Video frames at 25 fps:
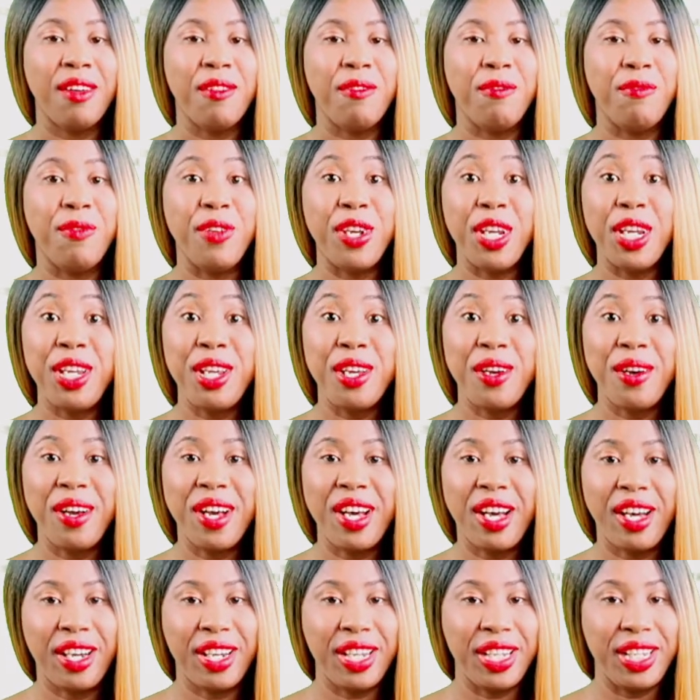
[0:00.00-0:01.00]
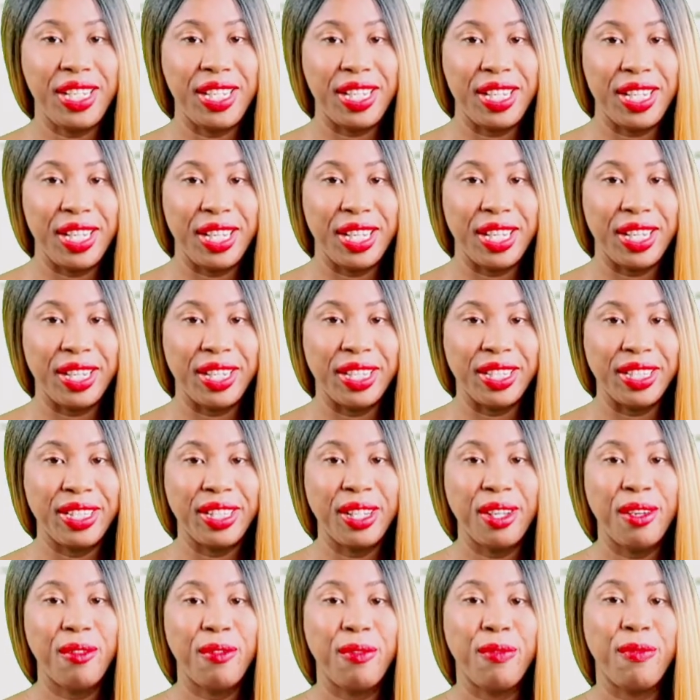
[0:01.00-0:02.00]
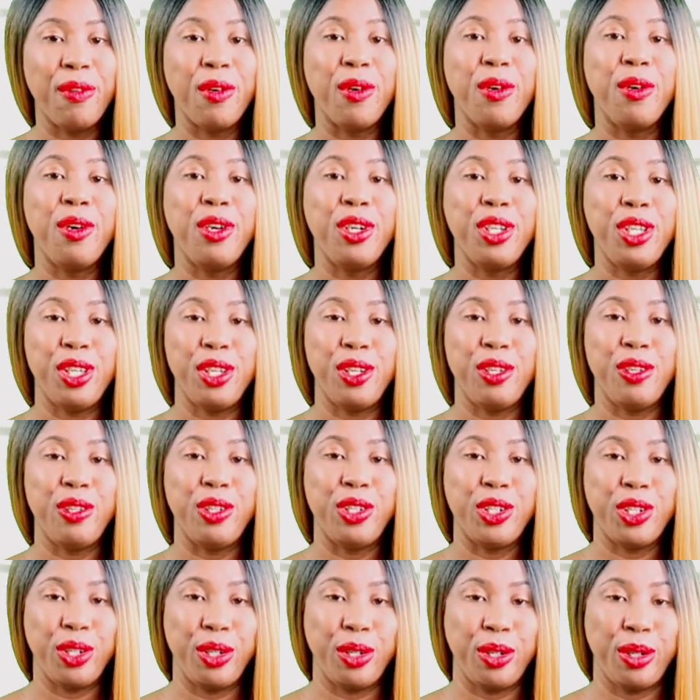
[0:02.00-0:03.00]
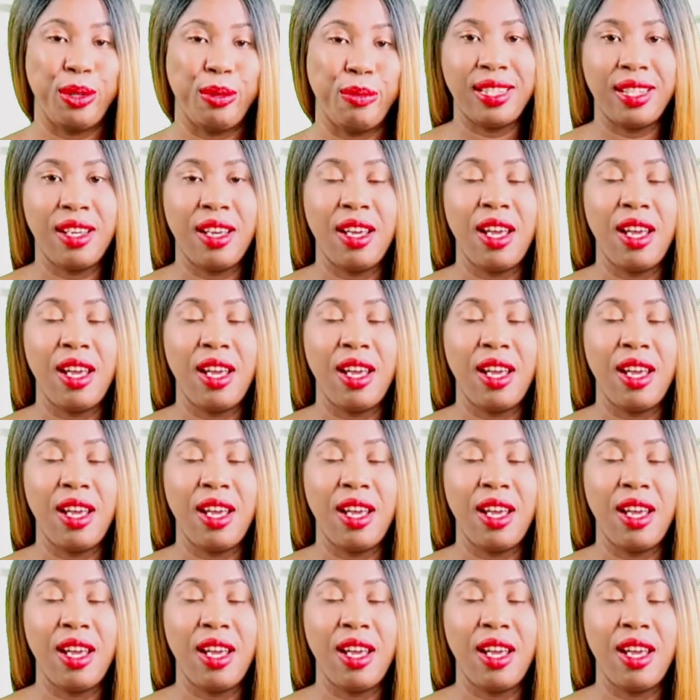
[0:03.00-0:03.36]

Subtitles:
video ideas for YouTube.